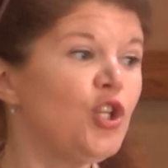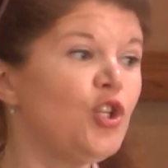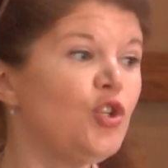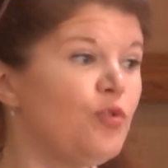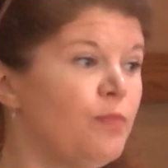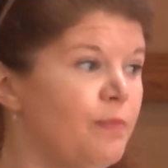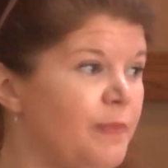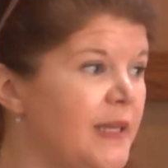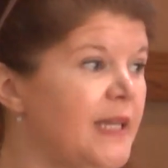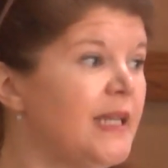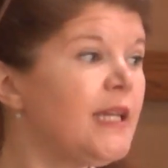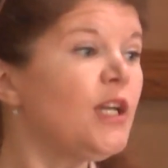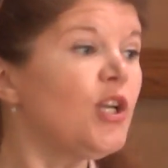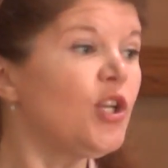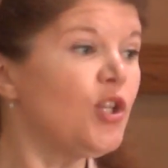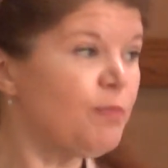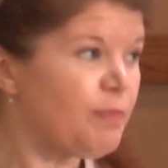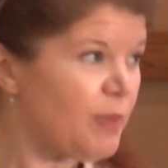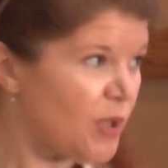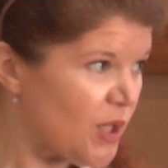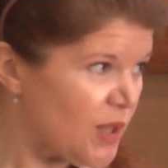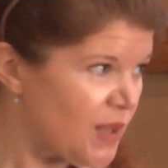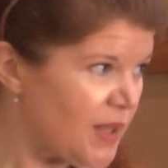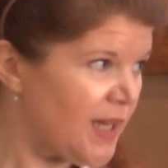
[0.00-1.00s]
You
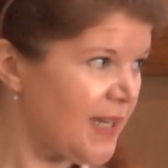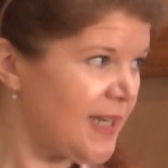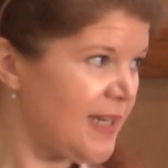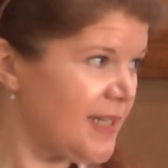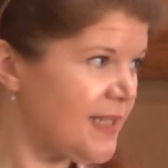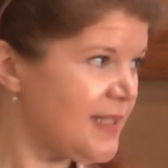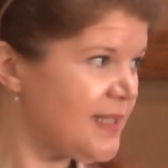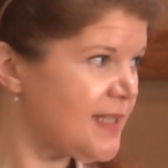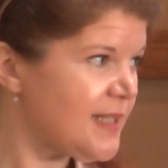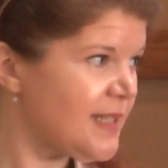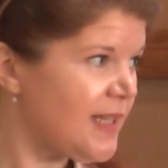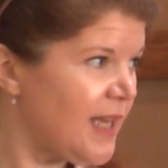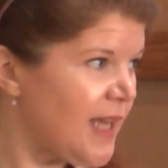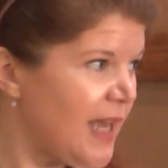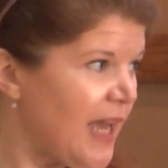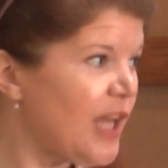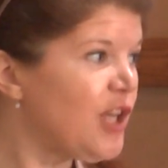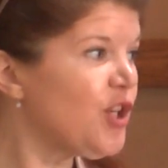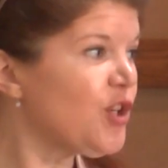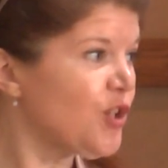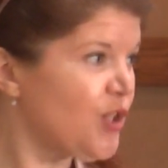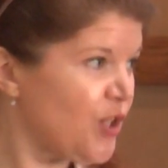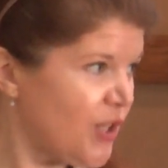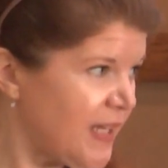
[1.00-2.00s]
be polite
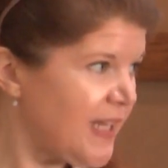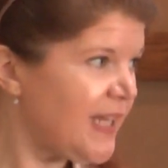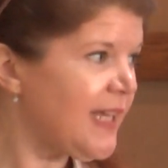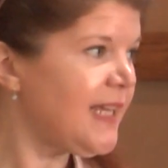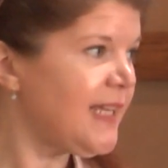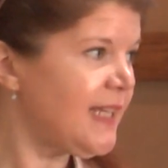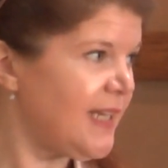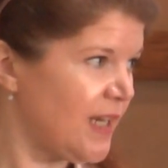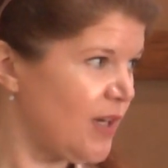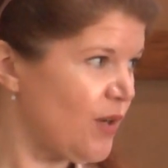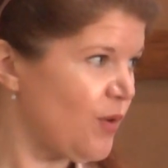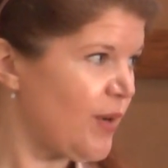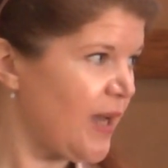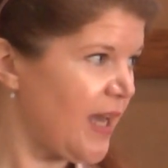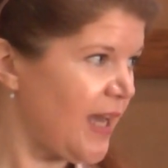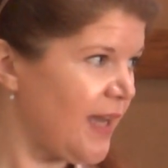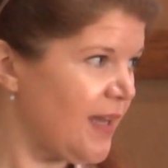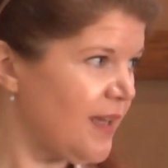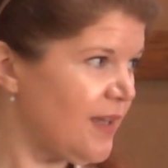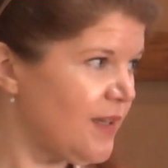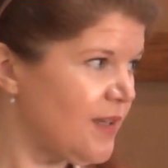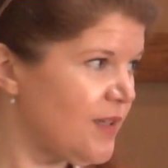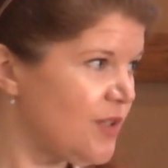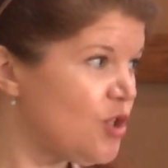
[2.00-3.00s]
and you're going to eat it,
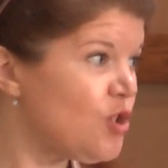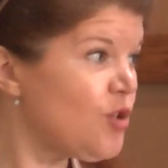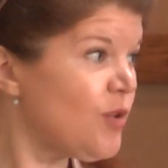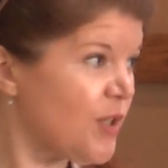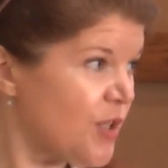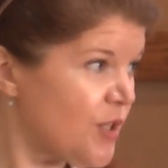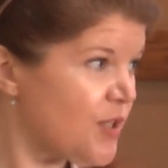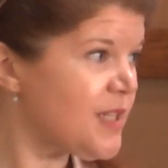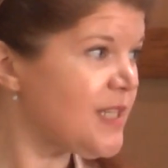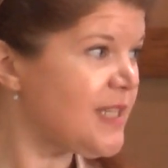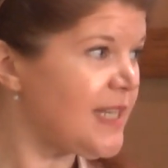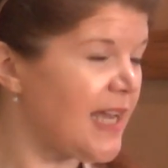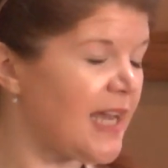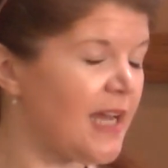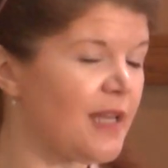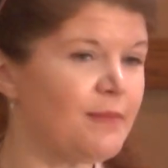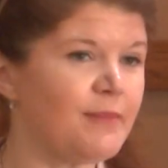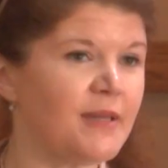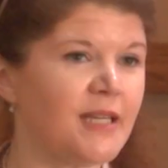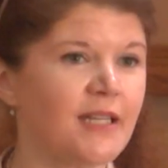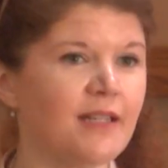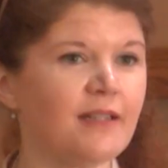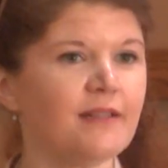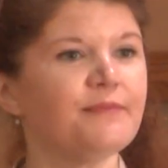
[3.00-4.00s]
okay? Do you understand
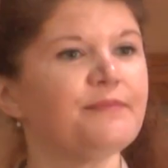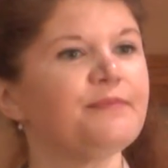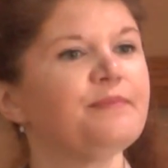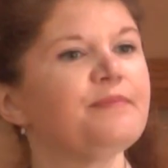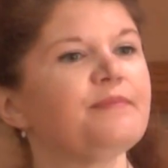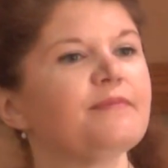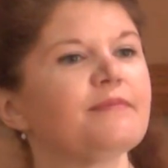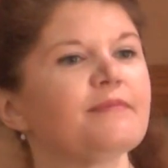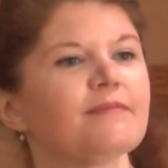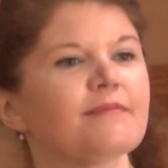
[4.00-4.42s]
me?